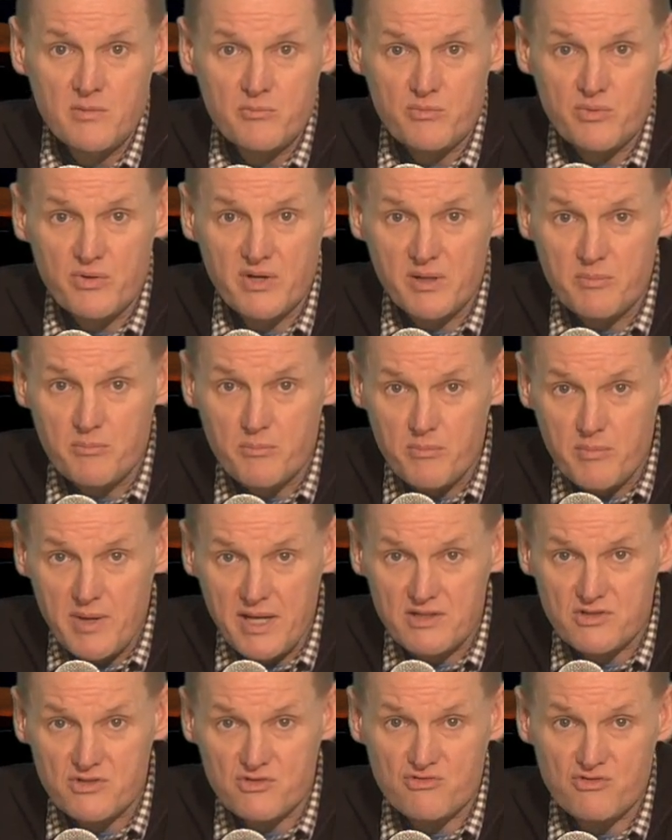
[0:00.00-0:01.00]

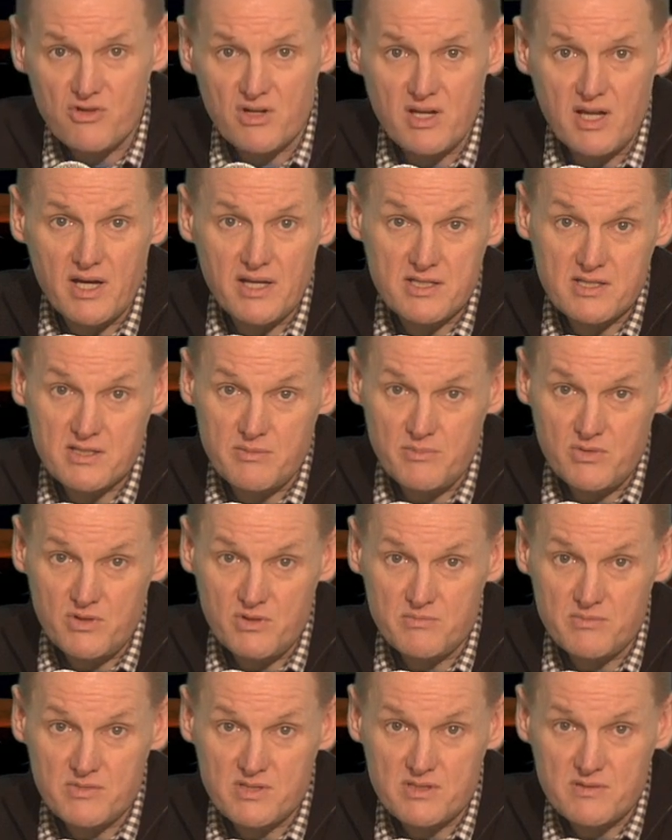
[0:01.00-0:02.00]
premenstrual-like
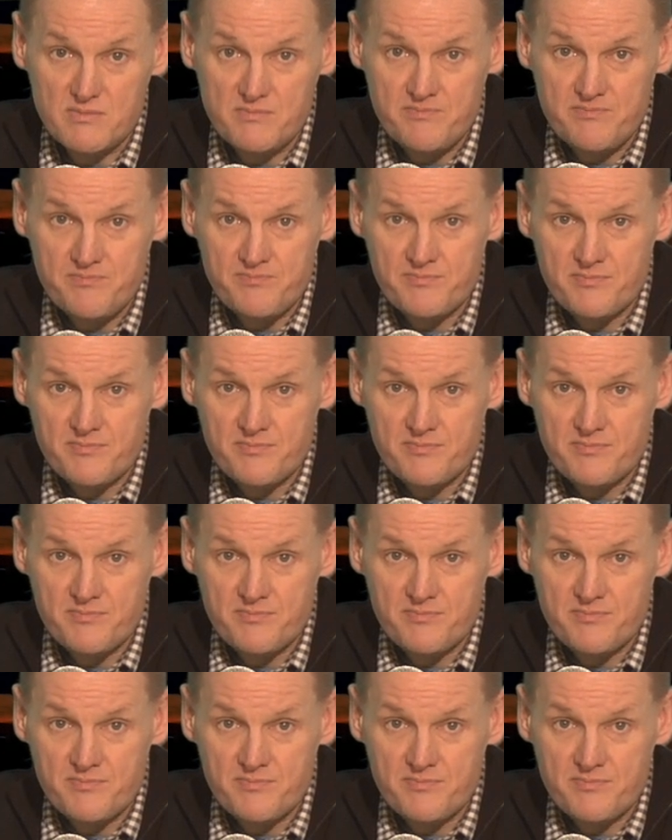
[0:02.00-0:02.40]
symptoms,